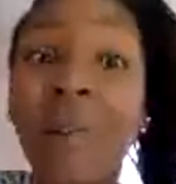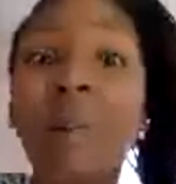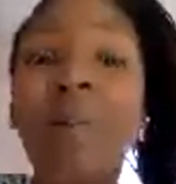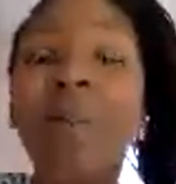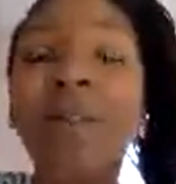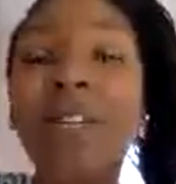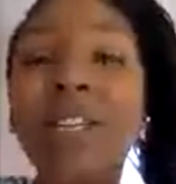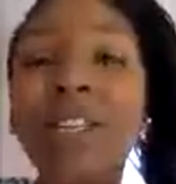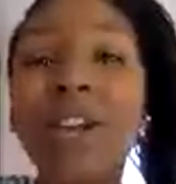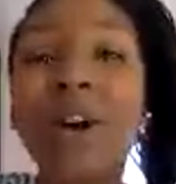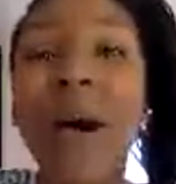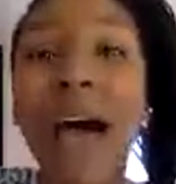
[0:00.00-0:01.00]
But please
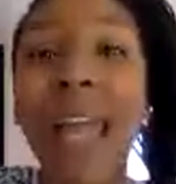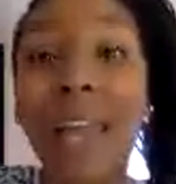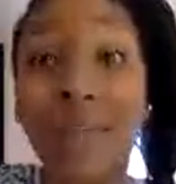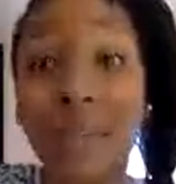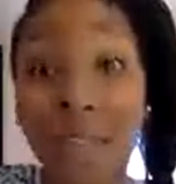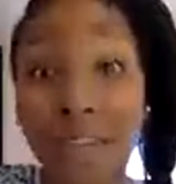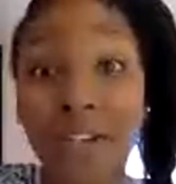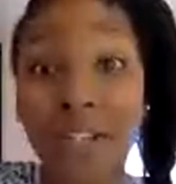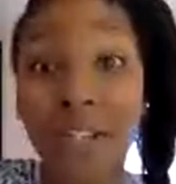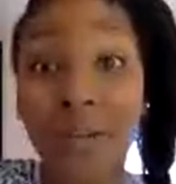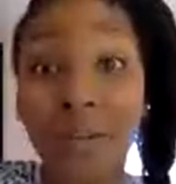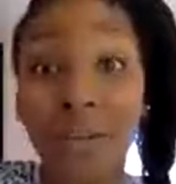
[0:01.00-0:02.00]
know I am here to
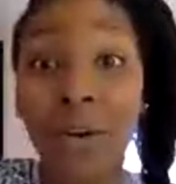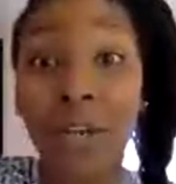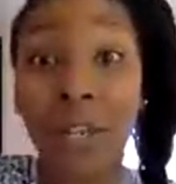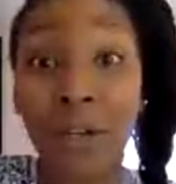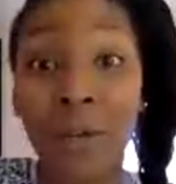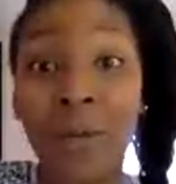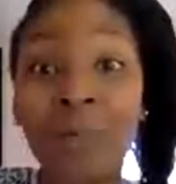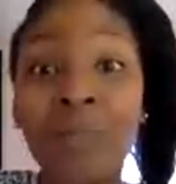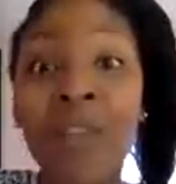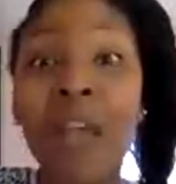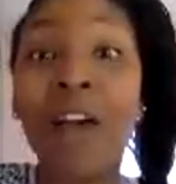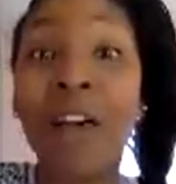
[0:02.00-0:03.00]
support you.
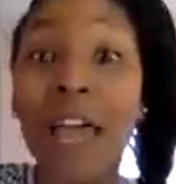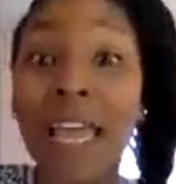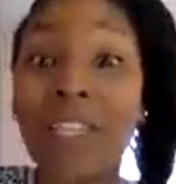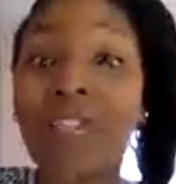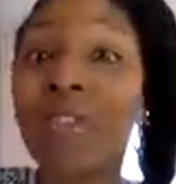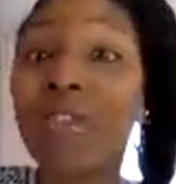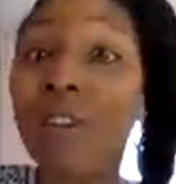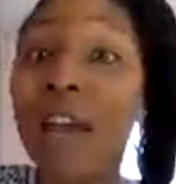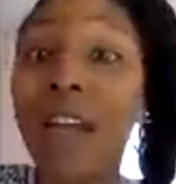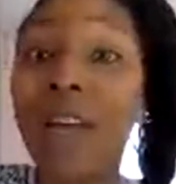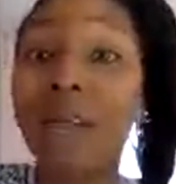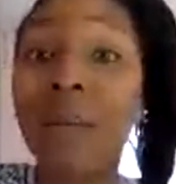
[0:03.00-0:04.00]
All right, so try
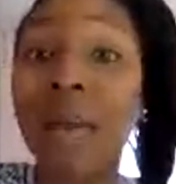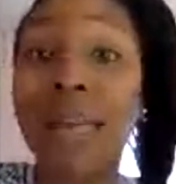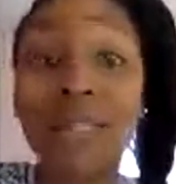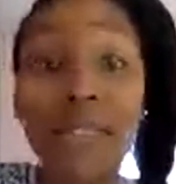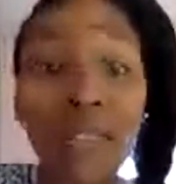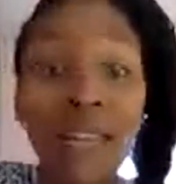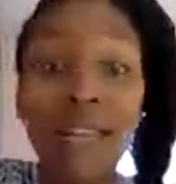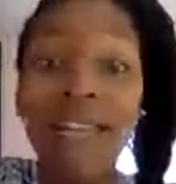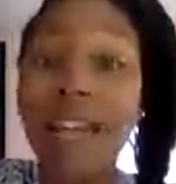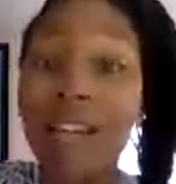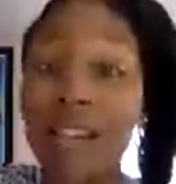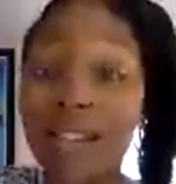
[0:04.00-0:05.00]
your best.
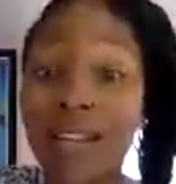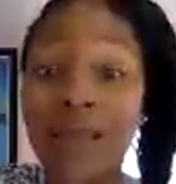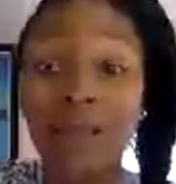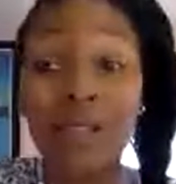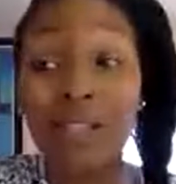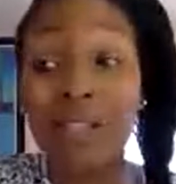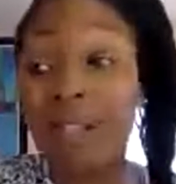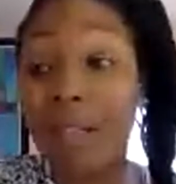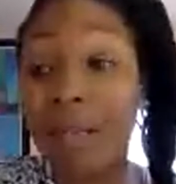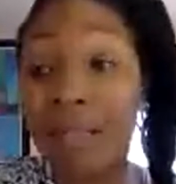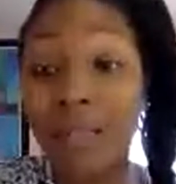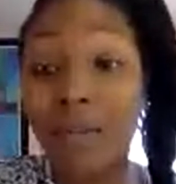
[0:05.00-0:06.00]
Yesterday was extremely
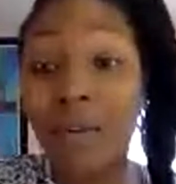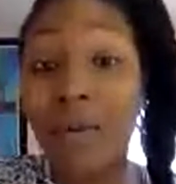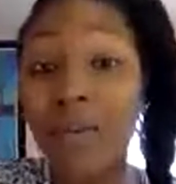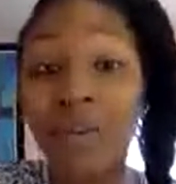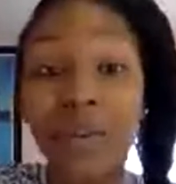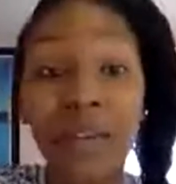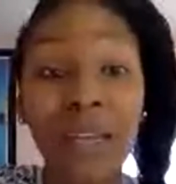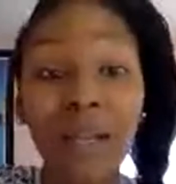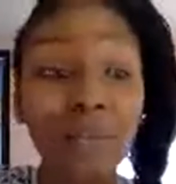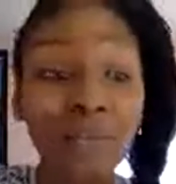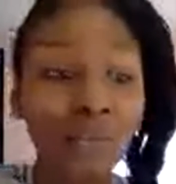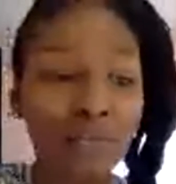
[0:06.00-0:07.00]
difficult for me.
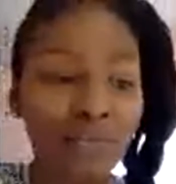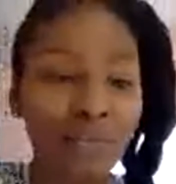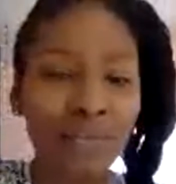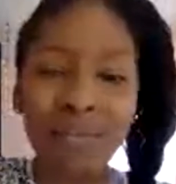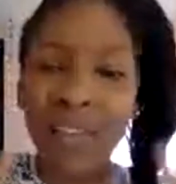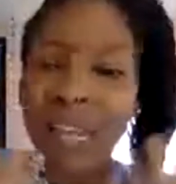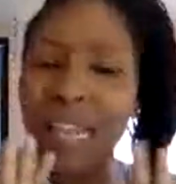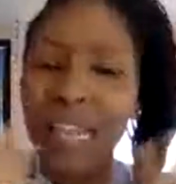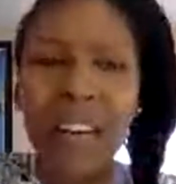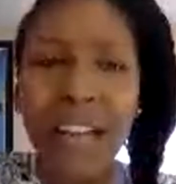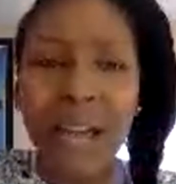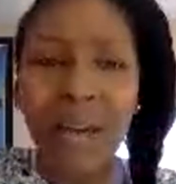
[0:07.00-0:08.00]
The
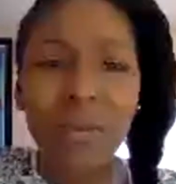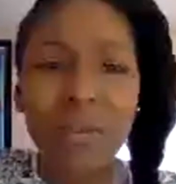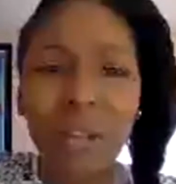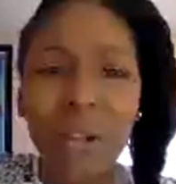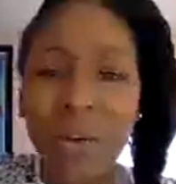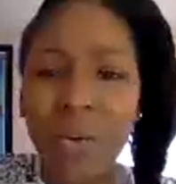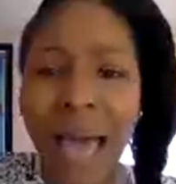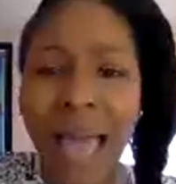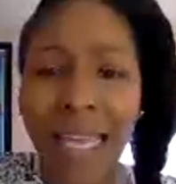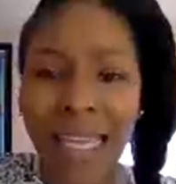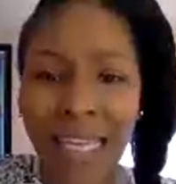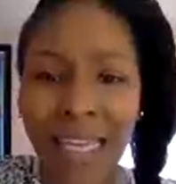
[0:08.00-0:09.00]
internet was all
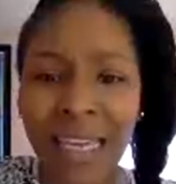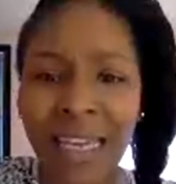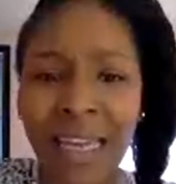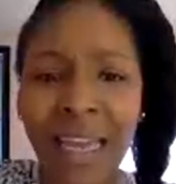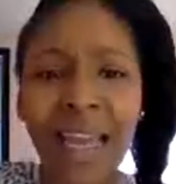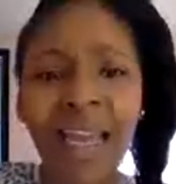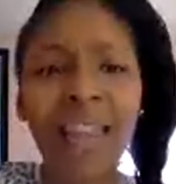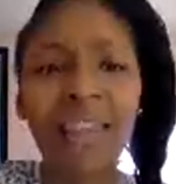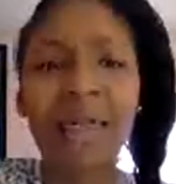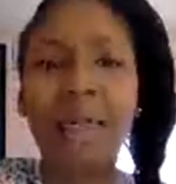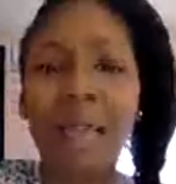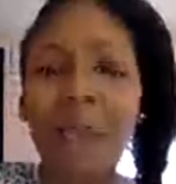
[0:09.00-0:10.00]
wacky. The
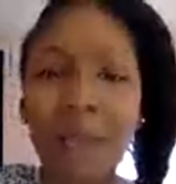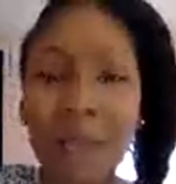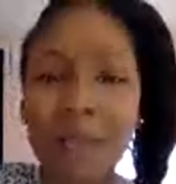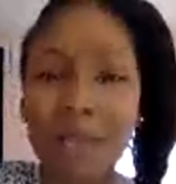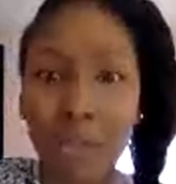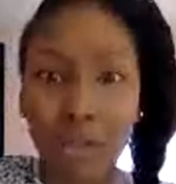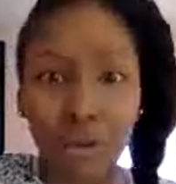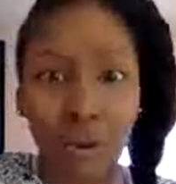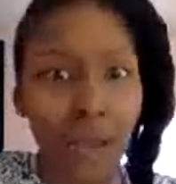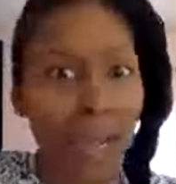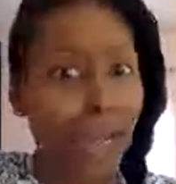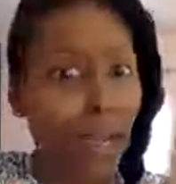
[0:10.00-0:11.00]
baby was
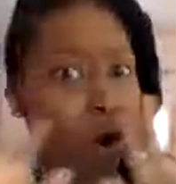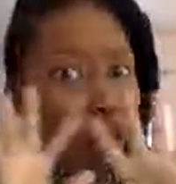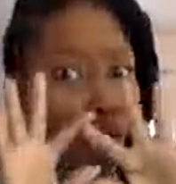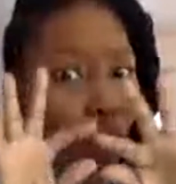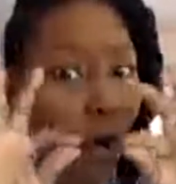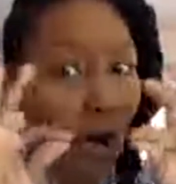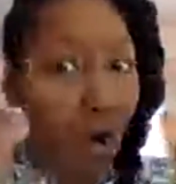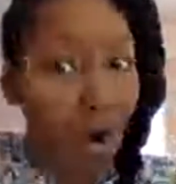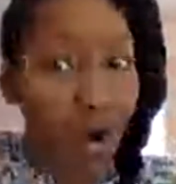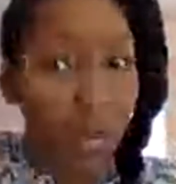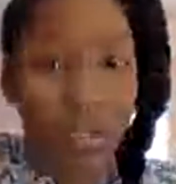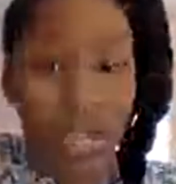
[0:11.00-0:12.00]
crying
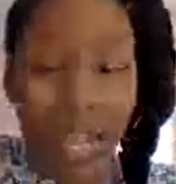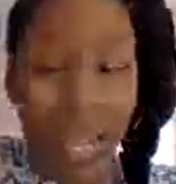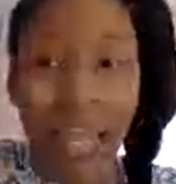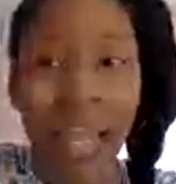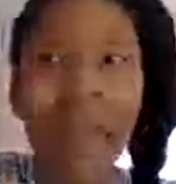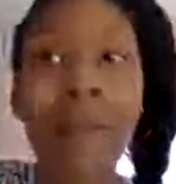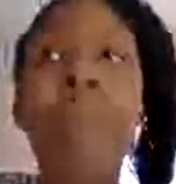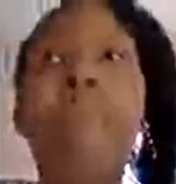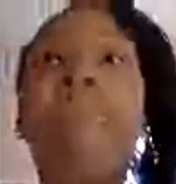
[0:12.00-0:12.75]
all day.